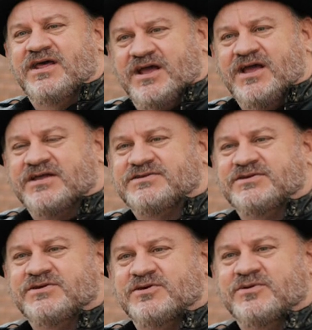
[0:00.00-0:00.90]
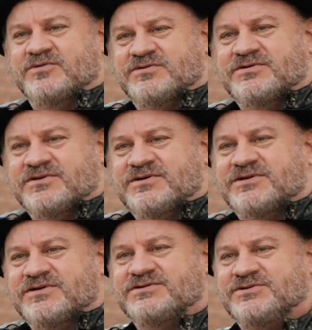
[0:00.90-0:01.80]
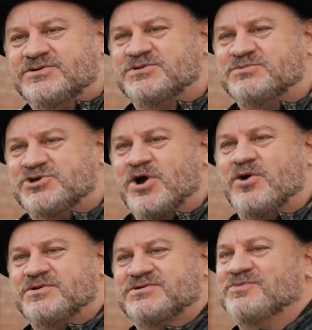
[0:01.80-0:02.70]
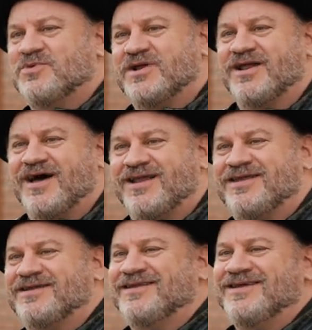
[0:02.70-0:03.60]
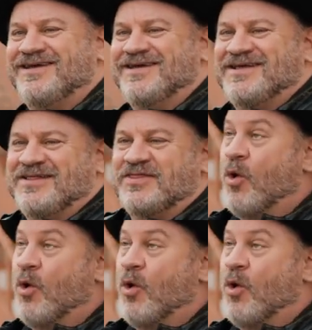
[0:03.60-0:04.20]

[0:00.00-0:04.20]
And I got to do some jokes and whatnot. And nice.